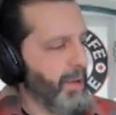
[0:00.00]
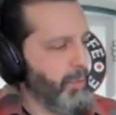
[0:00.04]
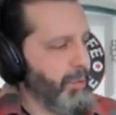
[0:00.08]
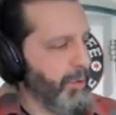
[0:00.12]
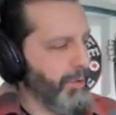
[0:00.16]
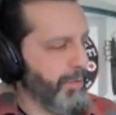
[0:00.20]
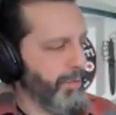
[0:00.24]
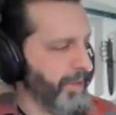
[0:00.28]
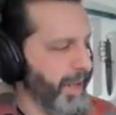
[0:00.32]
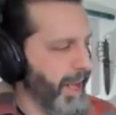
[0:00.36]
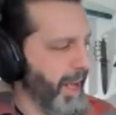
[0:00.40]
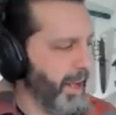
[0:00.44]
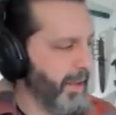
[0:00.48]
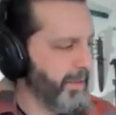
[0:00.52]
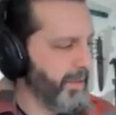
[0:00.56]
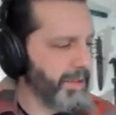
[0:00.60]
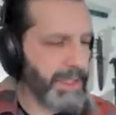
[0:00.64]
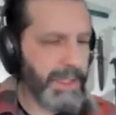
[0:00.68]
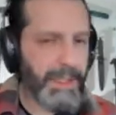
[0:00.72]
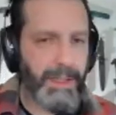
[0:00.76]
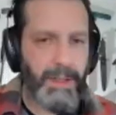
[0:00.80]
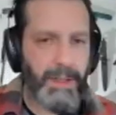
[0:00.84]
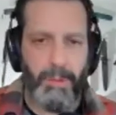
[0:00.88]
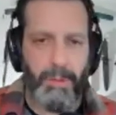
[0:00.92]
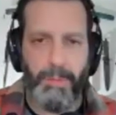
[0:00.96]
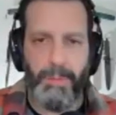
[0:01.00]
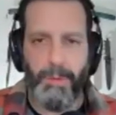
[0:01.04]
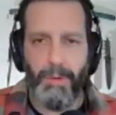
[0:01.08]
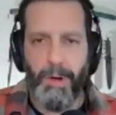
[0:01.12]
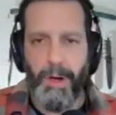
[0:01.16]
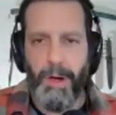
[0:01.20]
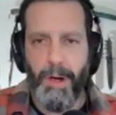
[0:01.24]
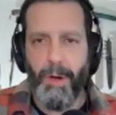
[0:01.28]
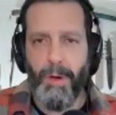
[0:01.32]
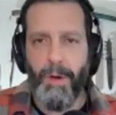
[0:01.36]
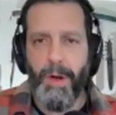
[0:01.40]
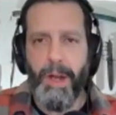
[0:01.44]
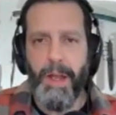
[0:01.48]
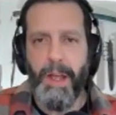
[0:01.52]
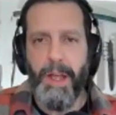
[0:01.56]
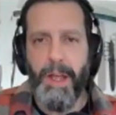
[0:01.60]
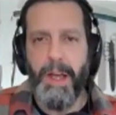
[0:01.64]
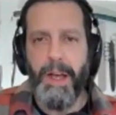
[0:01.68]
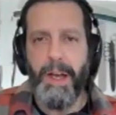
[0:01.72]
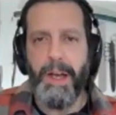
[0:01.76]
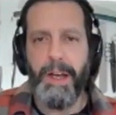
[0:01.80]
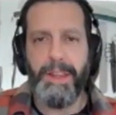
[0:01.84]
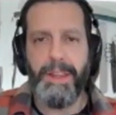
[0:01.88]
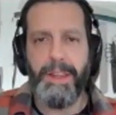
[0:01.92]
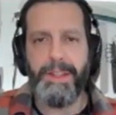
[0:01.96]
Wolf Knives Little Bro.
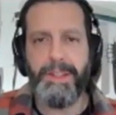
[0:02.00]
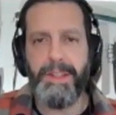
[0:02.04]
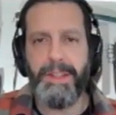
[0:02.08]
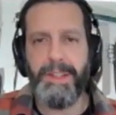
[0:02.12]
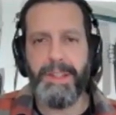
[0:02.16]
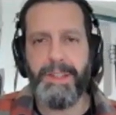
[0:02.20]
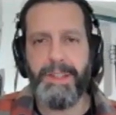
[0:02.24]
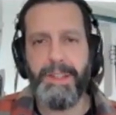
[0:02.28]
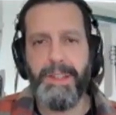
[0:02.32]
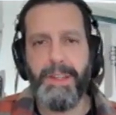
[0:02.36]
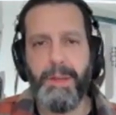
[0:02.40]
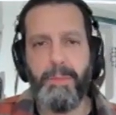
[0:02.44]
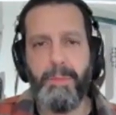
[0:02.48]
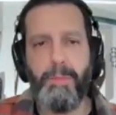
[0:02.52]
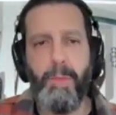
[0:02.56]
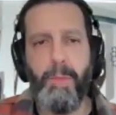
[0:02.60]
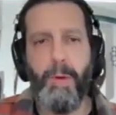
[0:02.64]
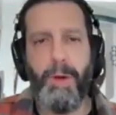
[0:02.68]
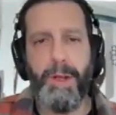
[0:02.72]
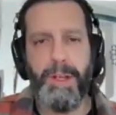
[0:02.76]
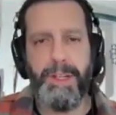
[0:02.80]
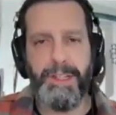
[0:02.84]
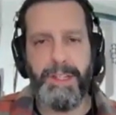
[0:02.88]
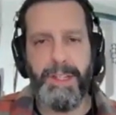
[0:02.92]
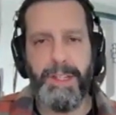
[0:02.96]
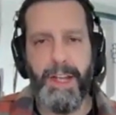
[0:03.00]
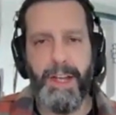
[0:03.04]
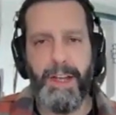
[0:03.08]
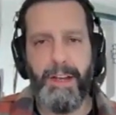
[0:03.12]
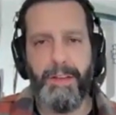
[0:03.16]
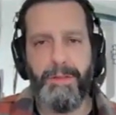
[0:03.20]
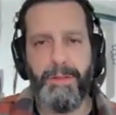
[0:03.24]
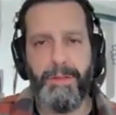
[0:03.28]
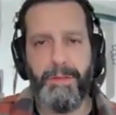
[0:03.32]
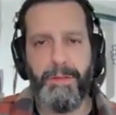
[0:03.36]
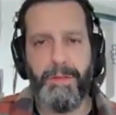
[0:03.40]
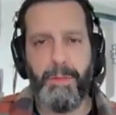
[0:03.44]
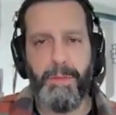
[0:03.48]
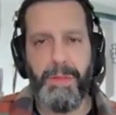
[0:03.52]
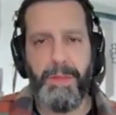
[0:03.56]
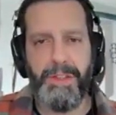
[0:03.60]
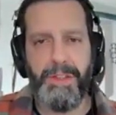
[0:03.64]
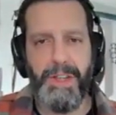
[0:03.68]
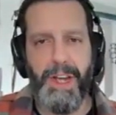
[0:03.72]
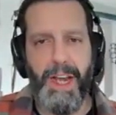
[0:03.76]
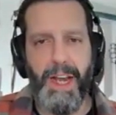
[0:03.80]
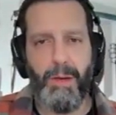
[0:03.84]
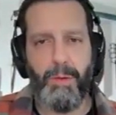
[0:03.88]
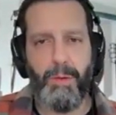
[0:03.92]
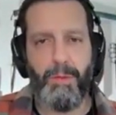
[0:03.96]
this is the boy's knife from the
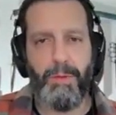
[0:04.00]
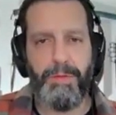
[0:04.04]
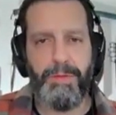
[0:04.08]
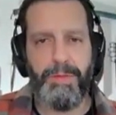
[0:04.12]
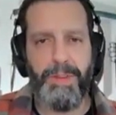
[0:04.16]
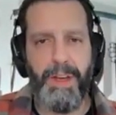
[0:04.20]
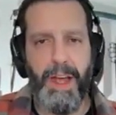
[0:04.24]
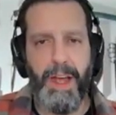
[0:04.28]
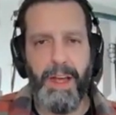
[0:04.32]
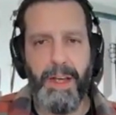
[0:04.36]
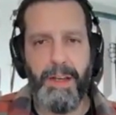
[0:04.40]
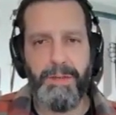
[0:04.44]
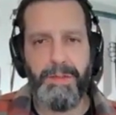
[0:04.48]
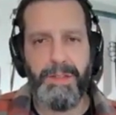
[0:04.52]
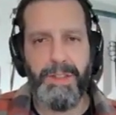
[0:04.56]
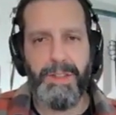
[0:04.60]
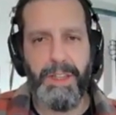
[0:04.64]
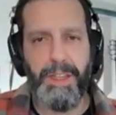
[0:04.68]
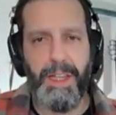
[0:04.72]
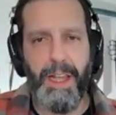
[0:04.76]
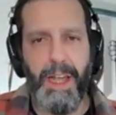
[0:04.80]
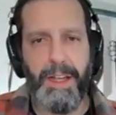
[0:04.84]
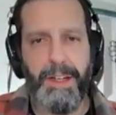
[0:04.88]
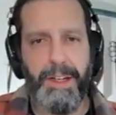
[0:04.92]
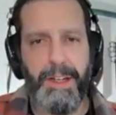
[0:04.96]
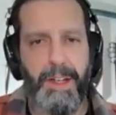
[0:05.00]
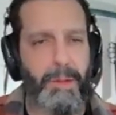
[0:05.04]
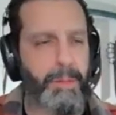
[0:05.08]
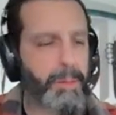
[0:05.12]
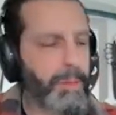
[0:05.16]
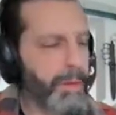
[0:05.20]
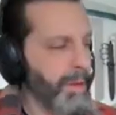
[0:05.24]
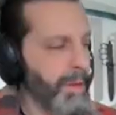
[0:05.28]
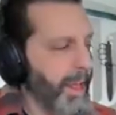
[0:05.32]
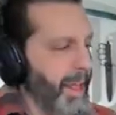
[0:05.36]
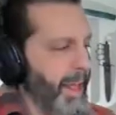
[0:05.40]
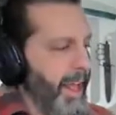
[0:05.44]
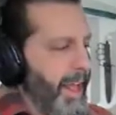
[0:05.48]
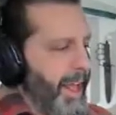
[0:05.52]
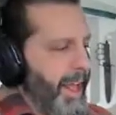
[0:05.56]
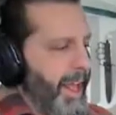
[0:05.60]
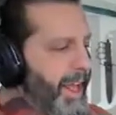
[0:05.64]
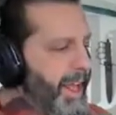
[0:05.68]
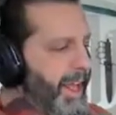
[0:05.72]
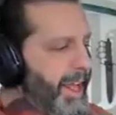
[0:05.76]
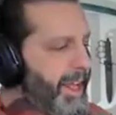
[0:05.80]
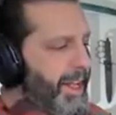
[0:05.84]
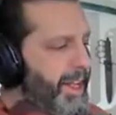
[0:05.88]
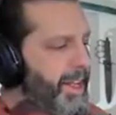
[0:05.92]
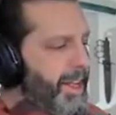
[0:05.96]
Jack Wolf Knives lineup,
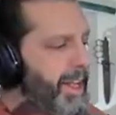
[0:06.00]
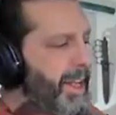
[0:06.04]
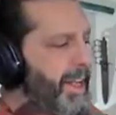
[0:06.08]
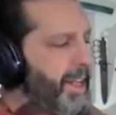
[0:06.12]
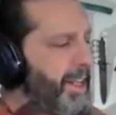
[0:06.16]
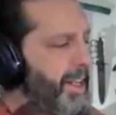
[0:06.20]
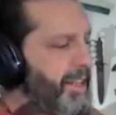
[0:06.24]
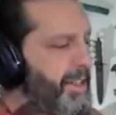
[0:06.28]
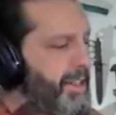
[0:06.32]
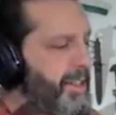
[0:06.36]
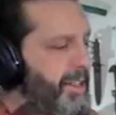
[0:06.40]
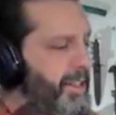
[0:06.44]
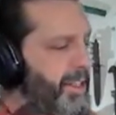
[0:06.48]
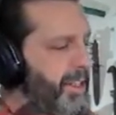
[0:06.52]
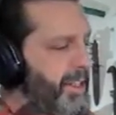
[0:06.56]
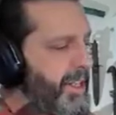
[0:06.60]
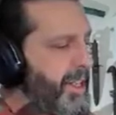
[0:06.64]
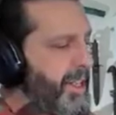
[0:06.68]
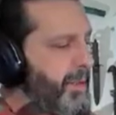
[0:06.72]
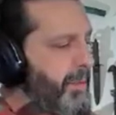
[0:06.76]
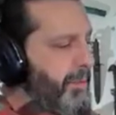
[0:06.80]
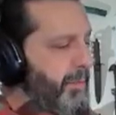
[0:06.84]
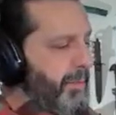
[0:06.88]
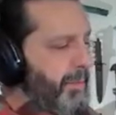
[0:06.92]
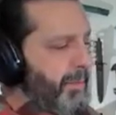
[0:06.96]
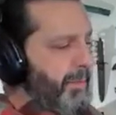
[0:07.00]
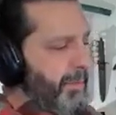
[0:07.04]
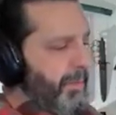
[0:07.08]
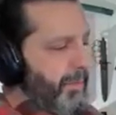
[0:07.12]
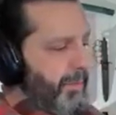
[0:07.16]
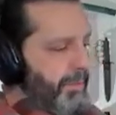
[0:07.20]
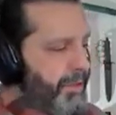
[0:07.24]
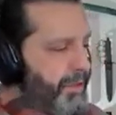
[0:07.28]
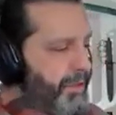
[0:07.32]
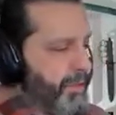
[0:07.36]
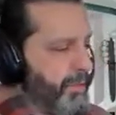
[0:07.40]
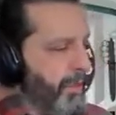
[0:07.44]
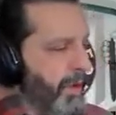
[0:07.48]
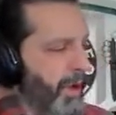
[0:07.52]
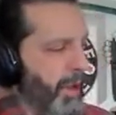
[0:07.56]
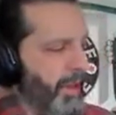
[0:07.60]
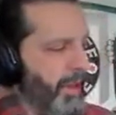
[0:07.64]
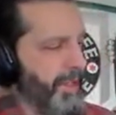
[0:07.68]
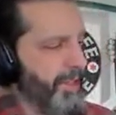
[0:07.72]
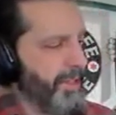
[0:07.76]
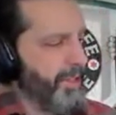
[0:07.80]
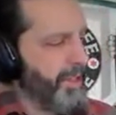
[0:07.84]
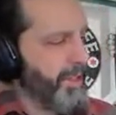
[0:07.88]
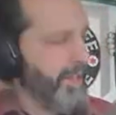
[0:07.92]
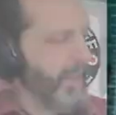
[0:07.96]
and it is the smallest